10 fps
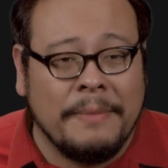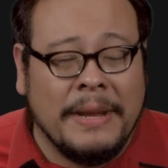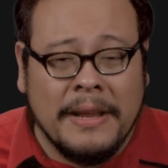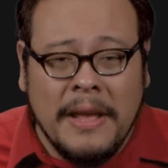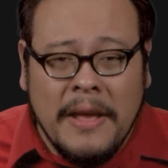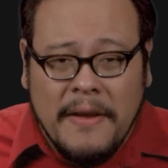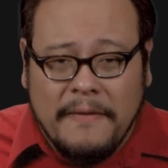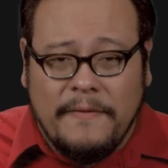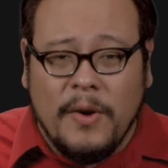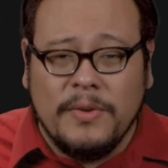I mean,
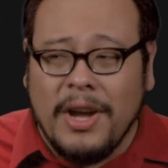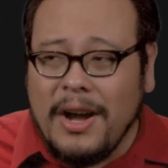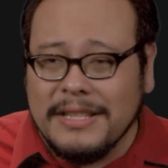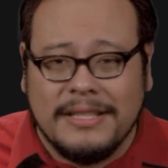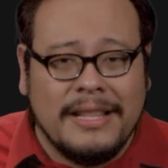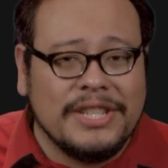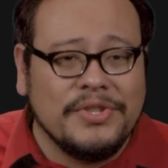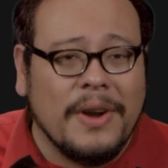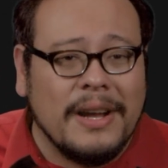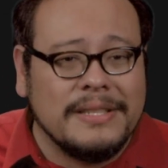photons,
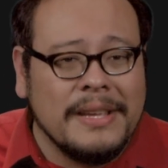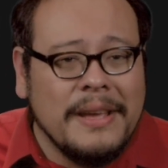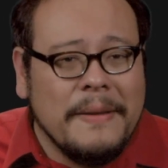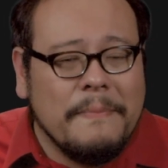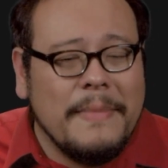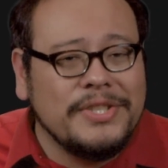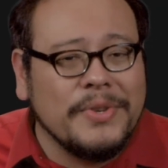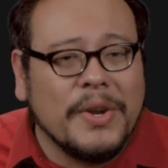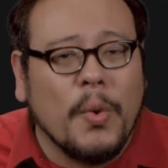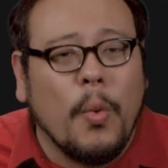electrons,
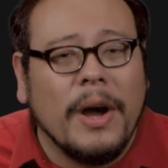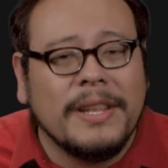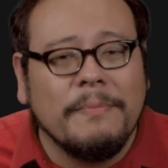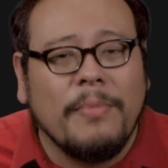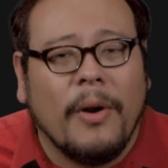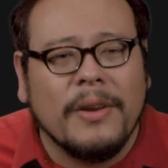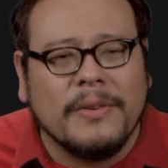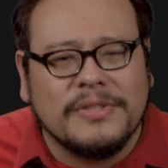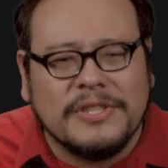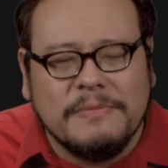measuring quantum
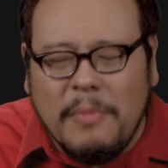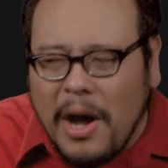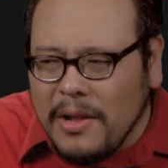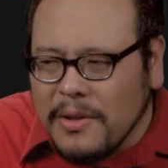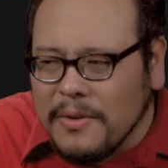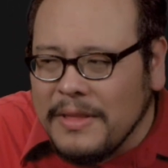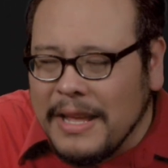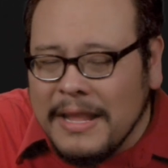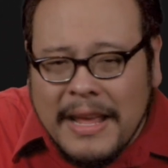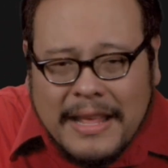particles smaller
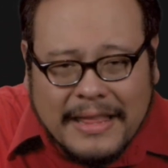than